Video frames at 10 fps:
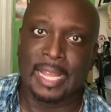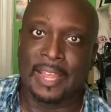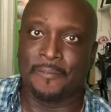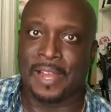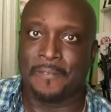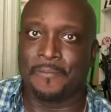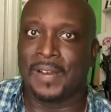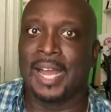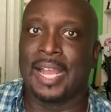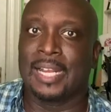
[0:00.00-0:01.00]
If I
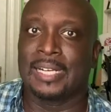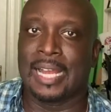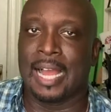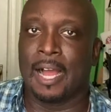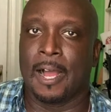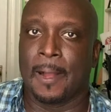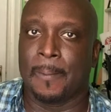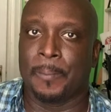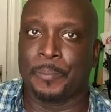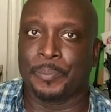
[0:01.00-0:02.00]
find
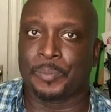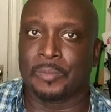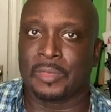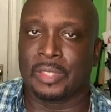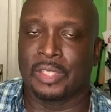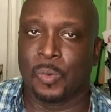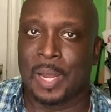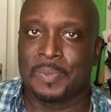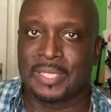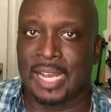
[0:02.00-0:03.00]
the
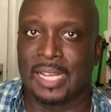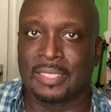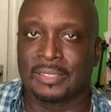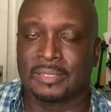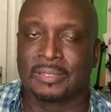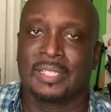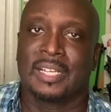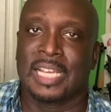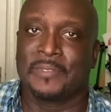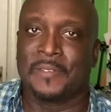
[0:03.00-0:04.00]
website
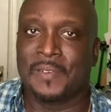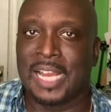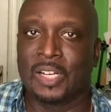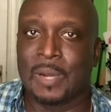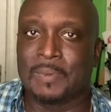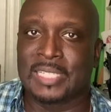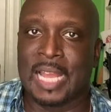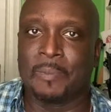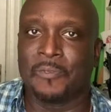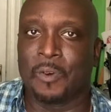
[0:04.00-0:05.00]

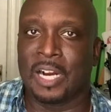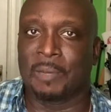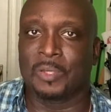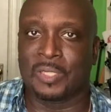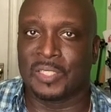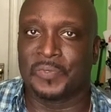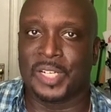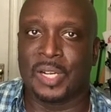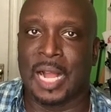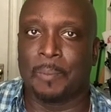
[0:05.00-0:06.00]
before I upload this
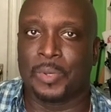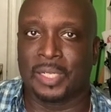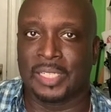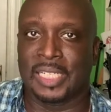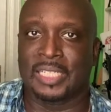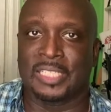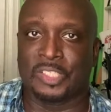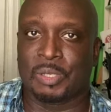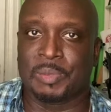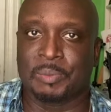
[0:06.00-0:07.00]
video, I'll put a link in the
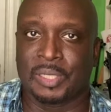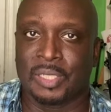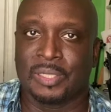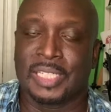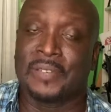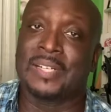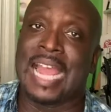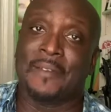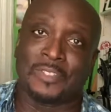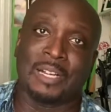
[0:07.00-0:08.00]
description below. Even
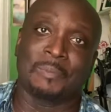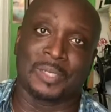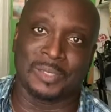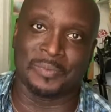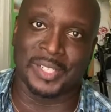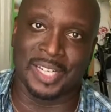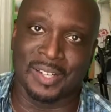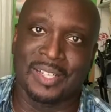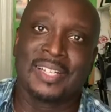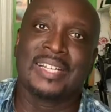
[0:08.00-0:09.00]
after I upload the
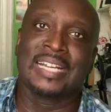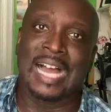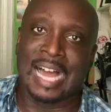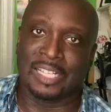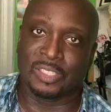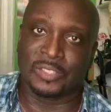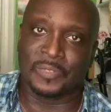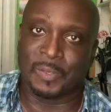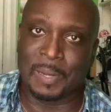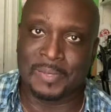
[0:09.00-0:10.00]
video, I'll look
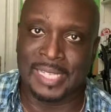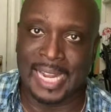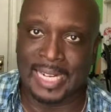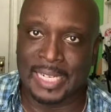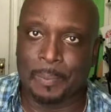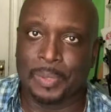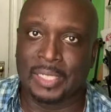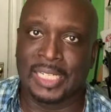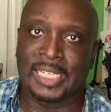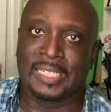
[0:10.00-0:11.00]
for the website and then put a
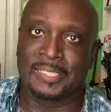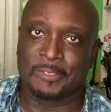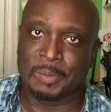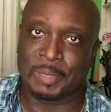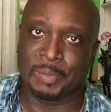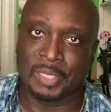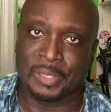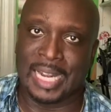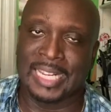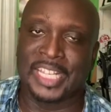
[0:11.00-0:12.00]
link in the description
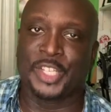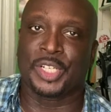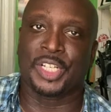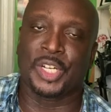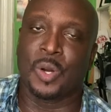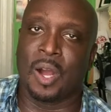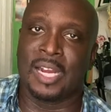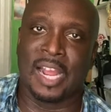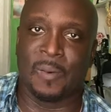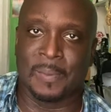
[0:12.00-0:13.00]
below. And then you can go
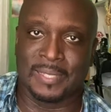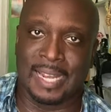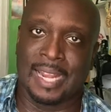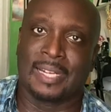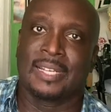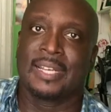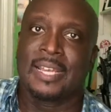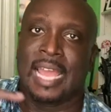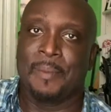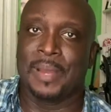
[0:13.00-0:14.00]
on that website
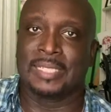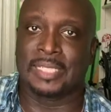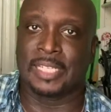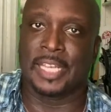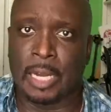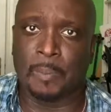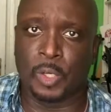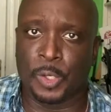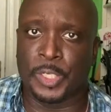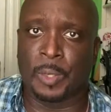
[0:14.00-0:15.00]
and basically
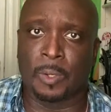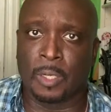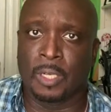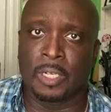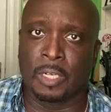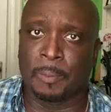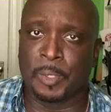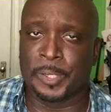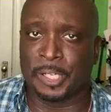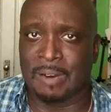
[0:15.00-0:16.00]
upload your
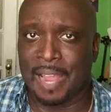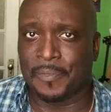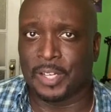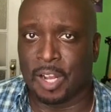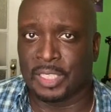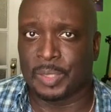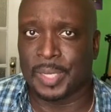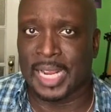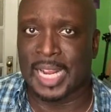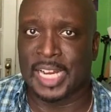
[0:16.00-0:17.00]
graphic onto
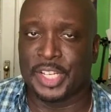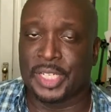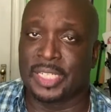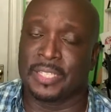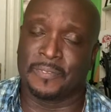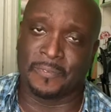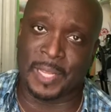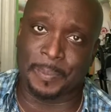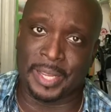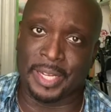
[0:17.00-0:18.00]
it, and then you can either
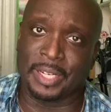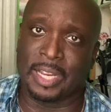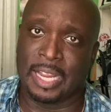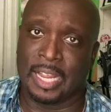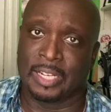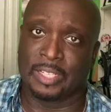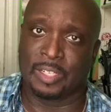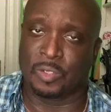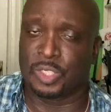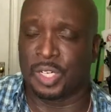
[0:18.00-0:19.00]
flip it
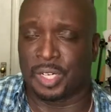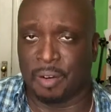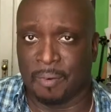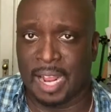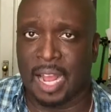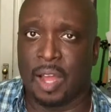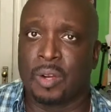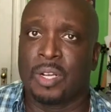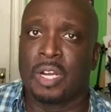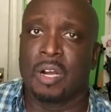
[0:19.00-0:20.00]
and turn it
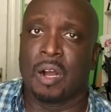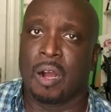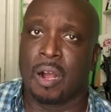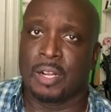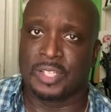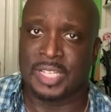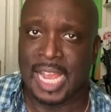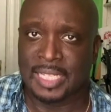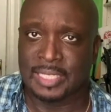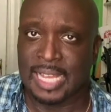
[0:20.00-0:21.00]
around or
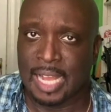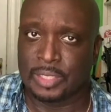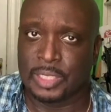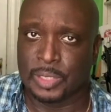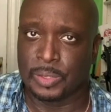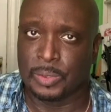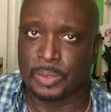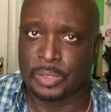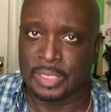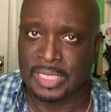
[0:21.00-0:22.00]
size it down
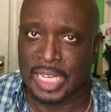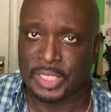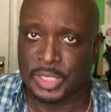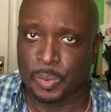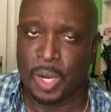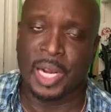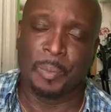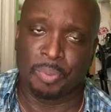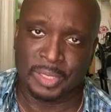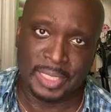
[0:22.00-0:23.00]
to the size that you want
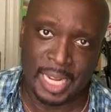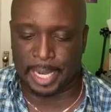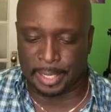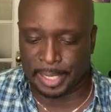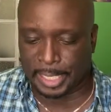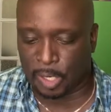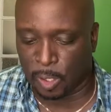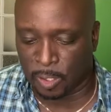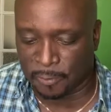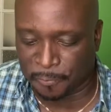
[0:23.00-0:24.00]
and print it out. And
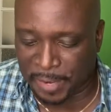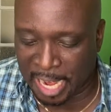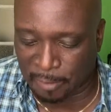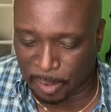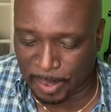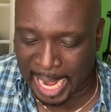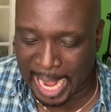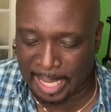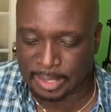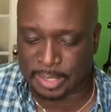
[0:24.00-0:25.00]
Nicole Farrow
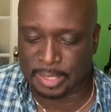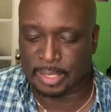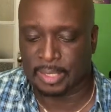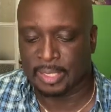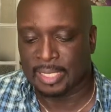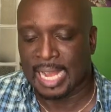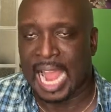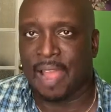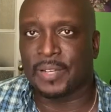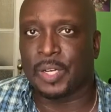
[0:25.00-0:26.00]
asks,
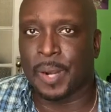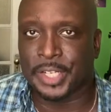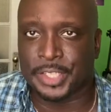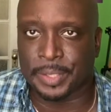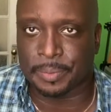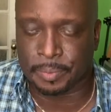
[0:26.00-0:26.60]
I have a question.